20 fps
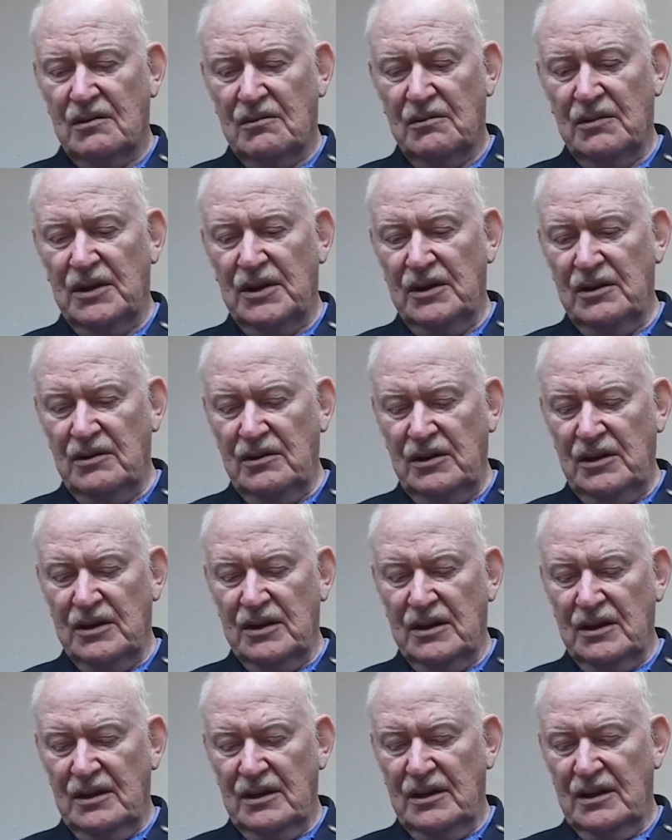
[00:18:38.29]

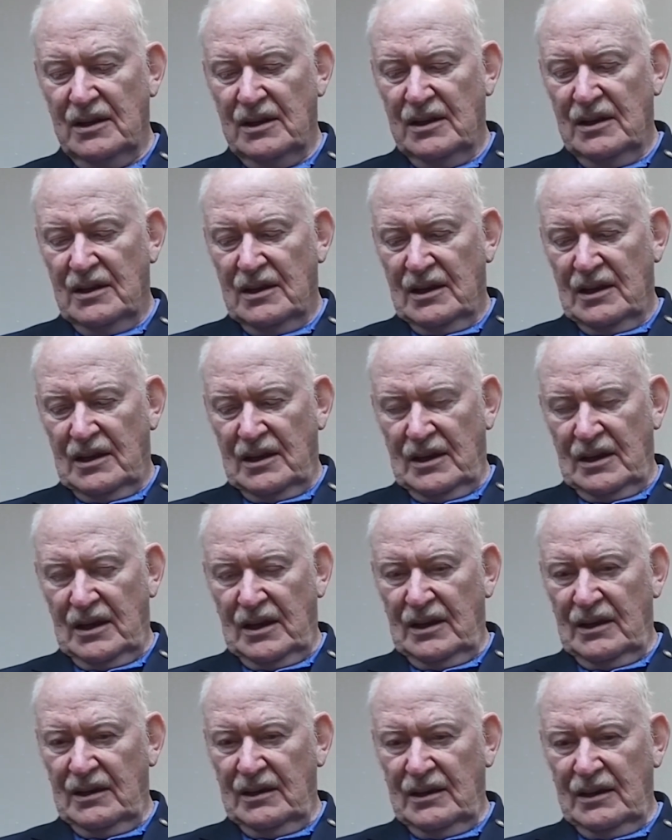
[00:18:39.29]
reunion.
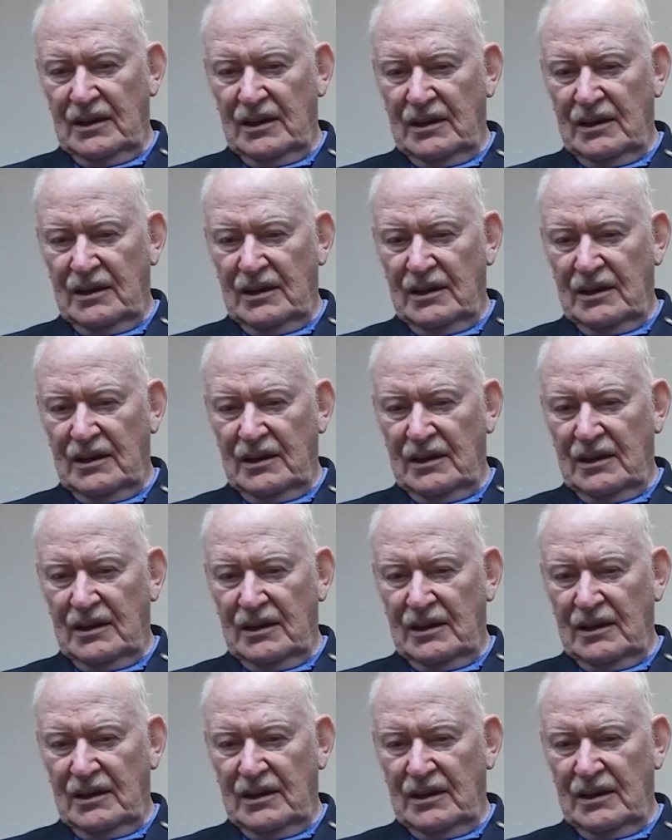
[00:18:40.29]
And